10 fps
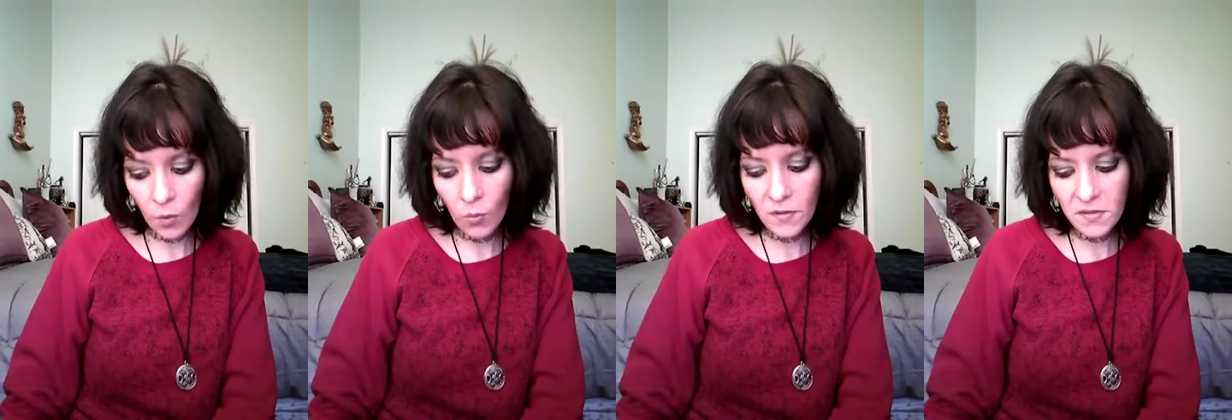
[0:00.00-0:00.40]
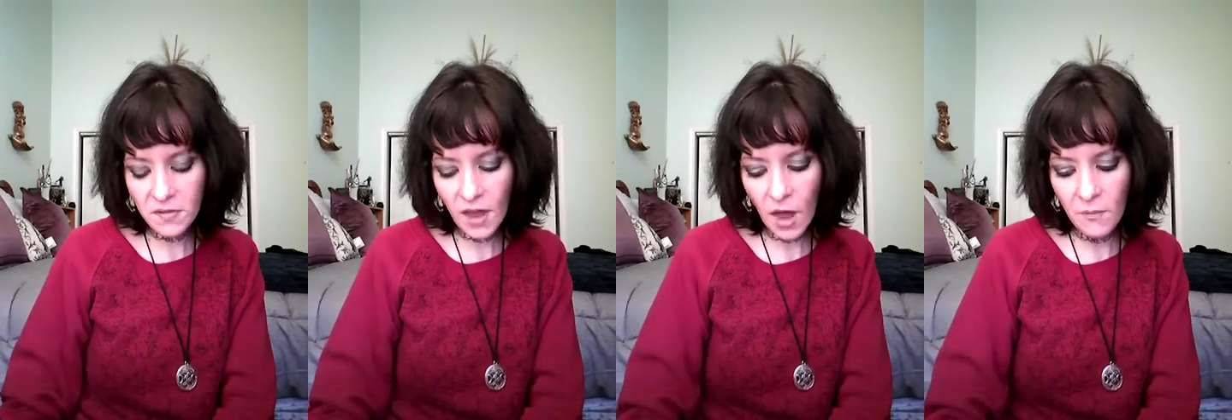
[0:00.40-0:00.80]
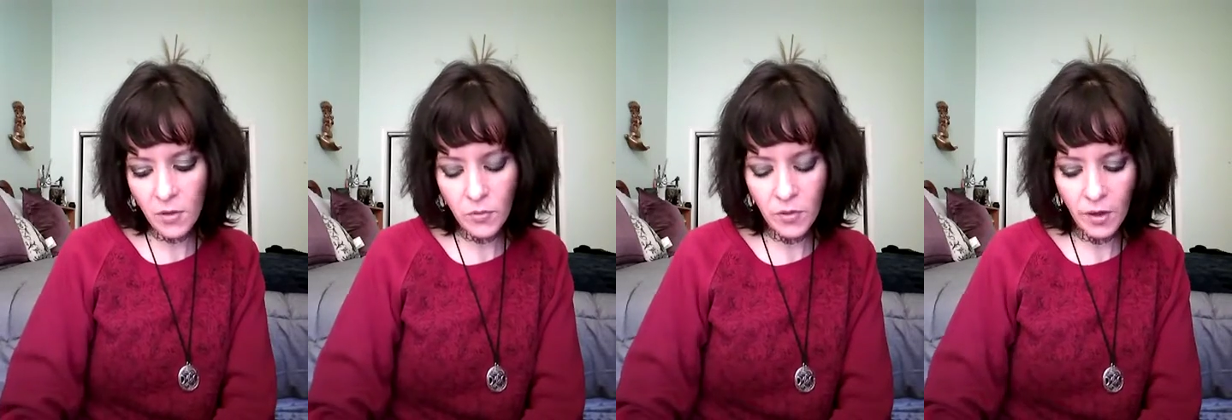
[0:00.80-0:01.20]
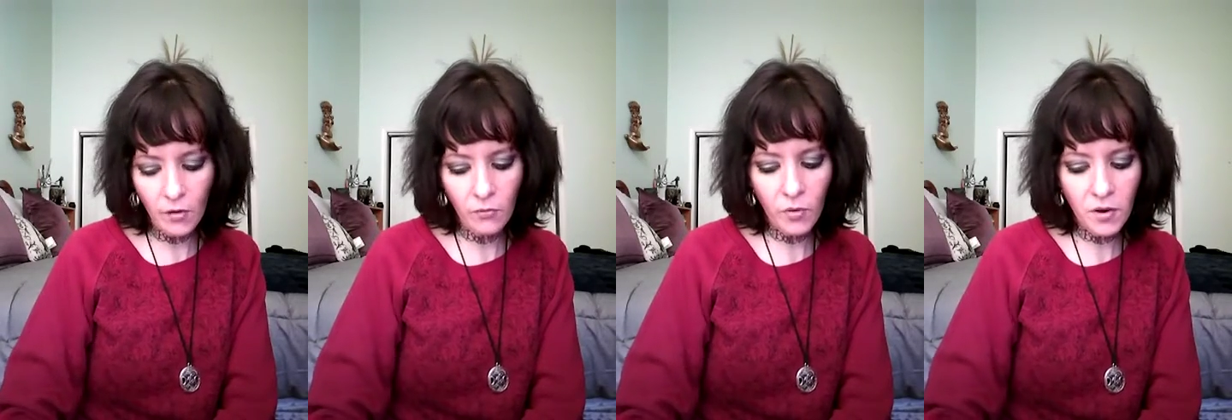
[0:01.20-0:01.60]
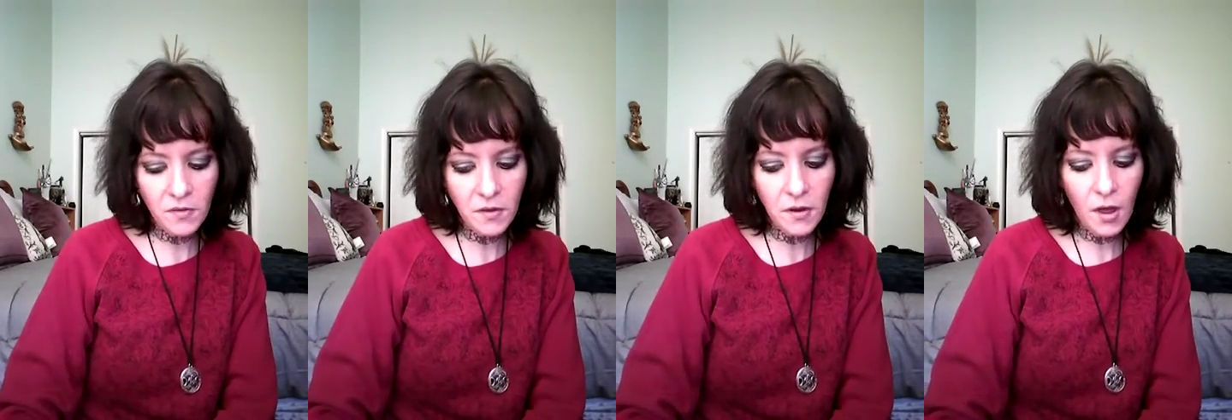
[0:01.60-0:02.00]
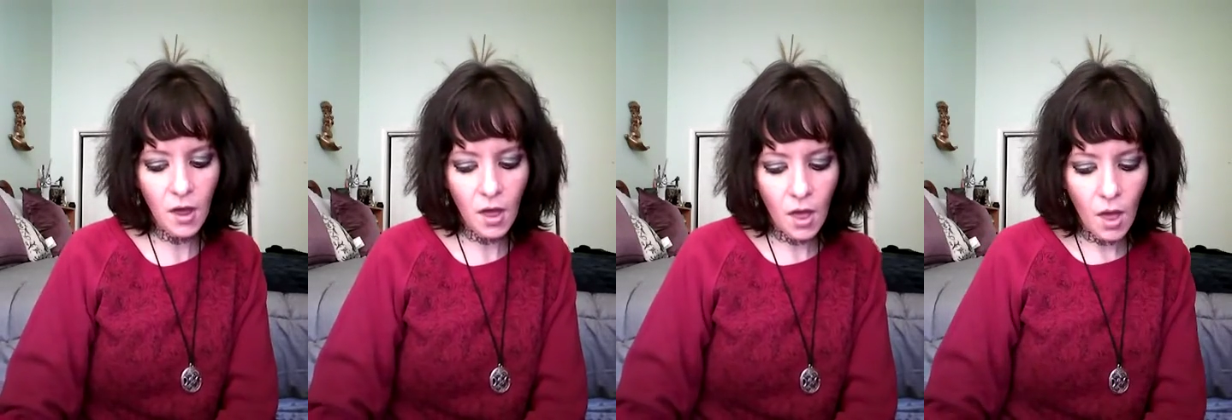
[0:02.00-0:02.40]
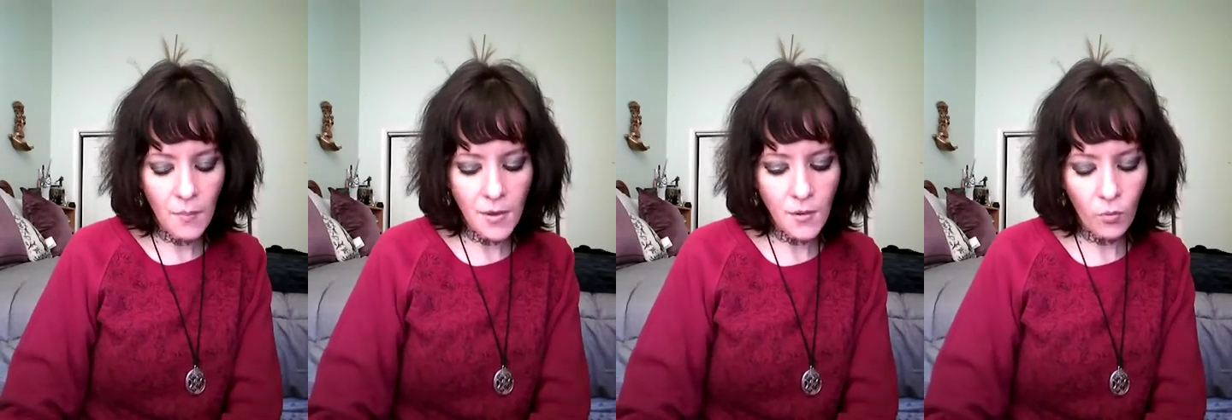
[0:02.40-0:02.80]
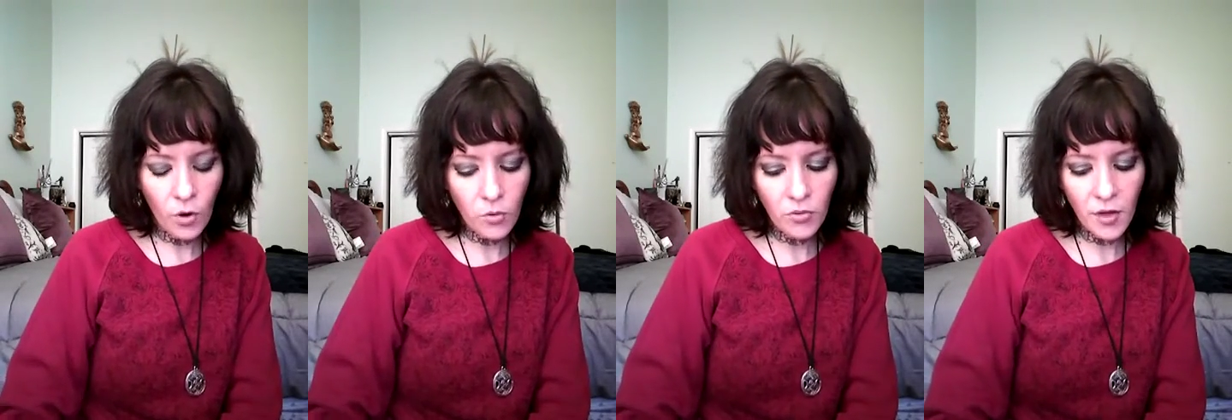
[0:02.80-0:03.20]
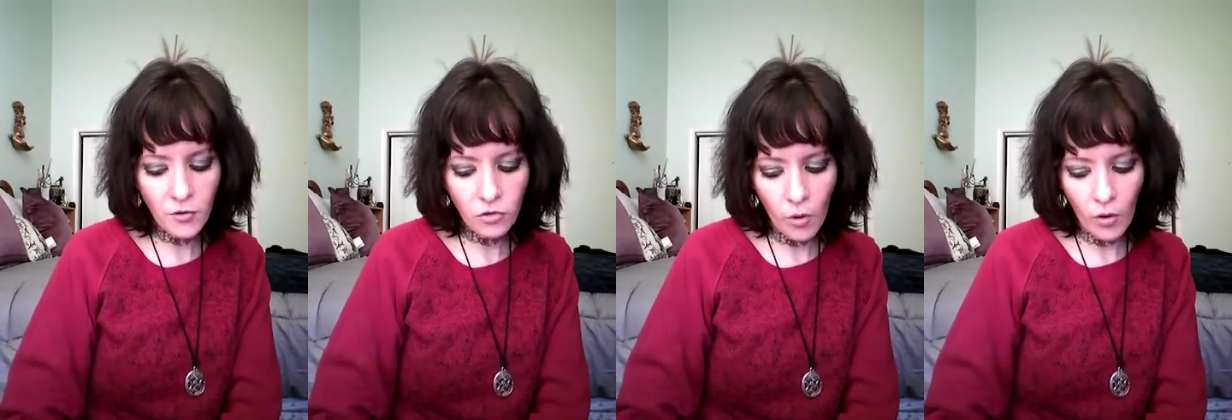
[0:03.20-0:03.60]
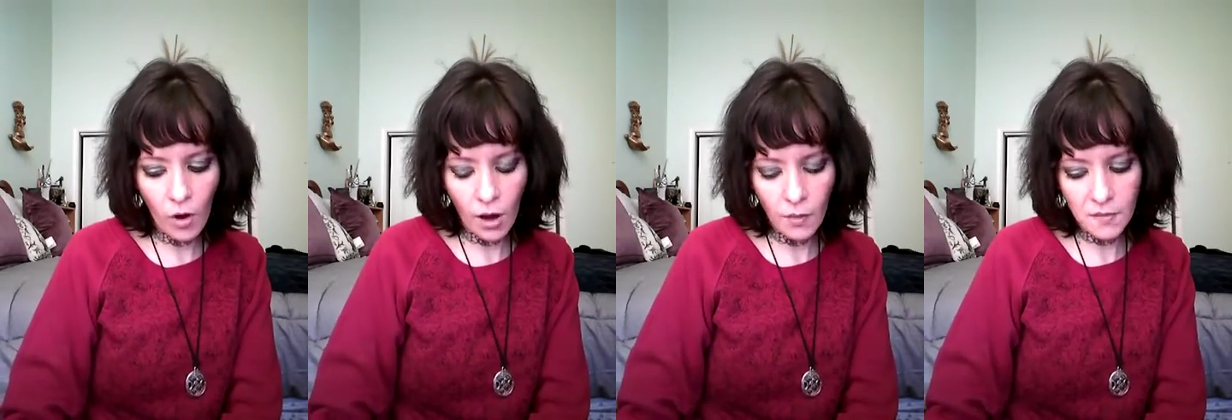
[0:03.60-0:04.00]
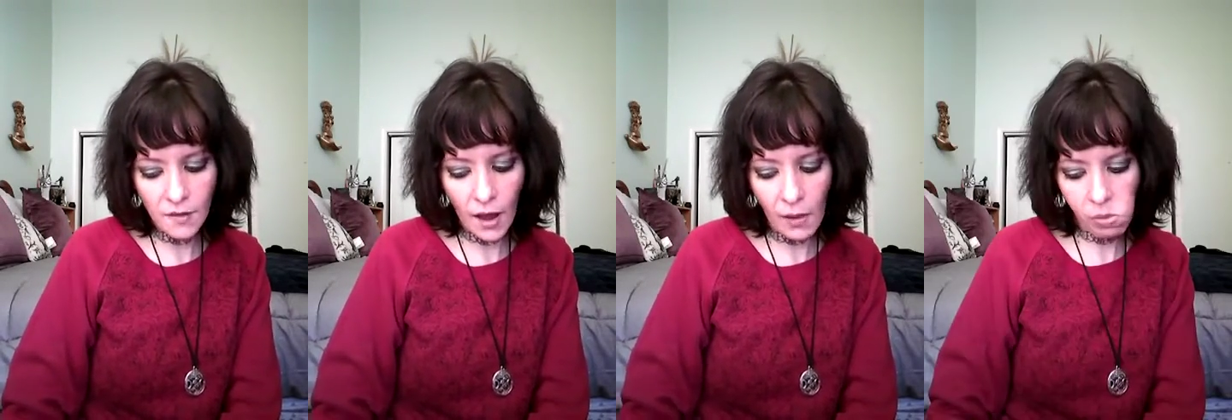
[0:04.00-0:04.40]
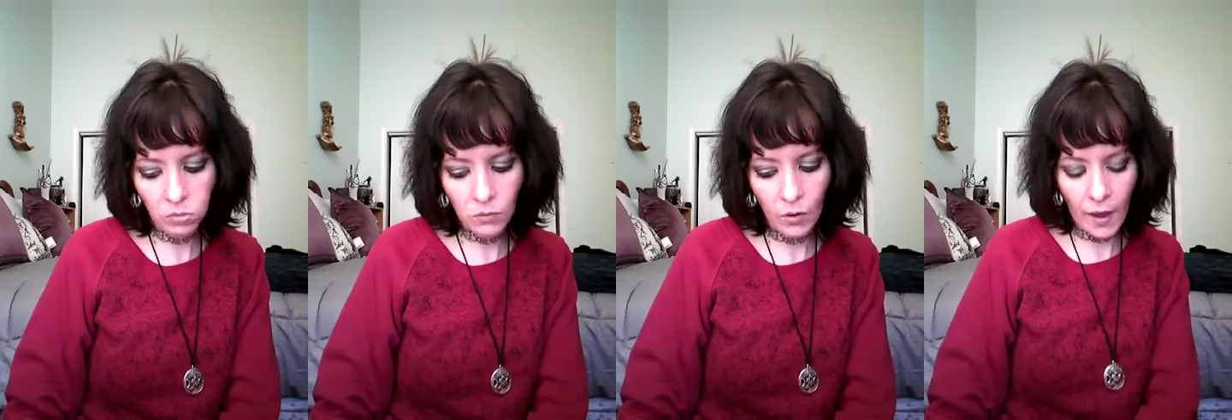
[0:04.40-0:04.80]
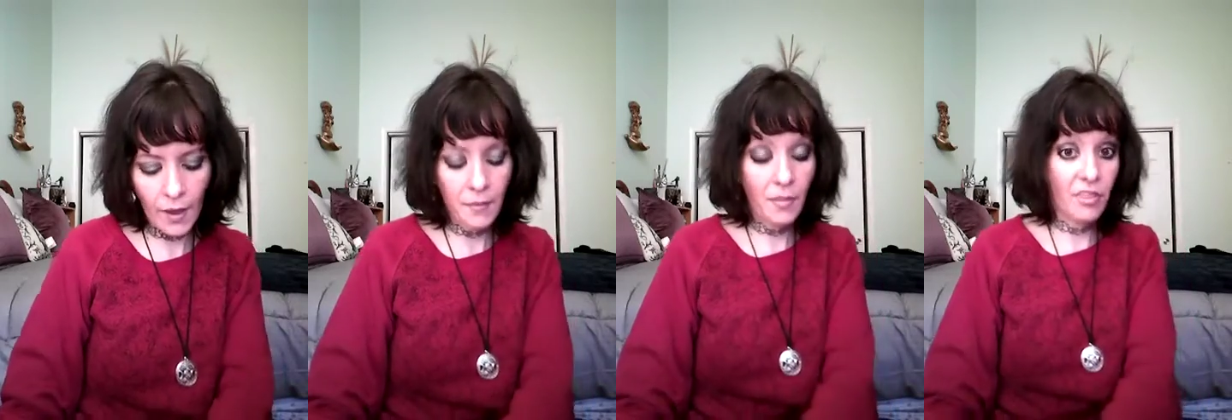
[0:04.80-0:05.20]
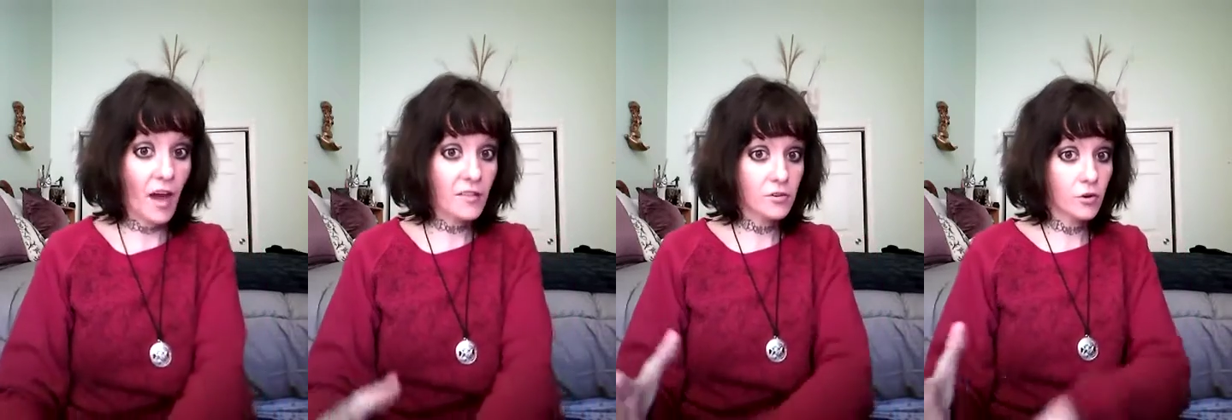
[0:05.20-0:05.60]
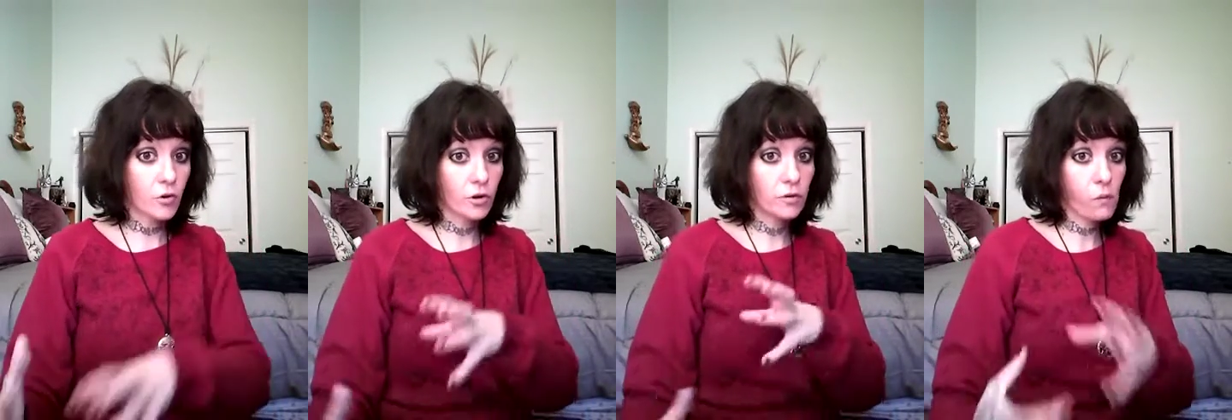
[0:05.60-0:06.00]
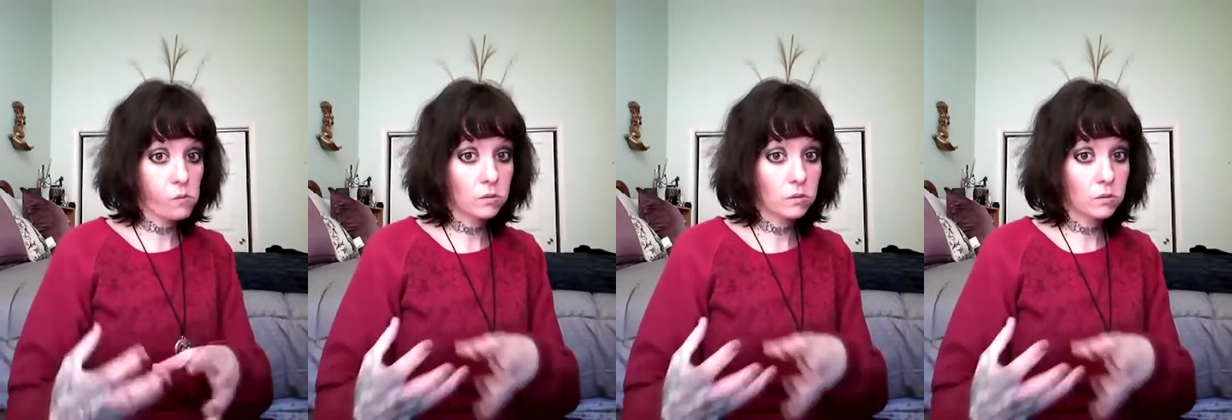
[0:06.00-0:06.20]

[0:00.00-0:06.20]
What does this card make you think of? What do you think is going on in this card? Okay? That's a good,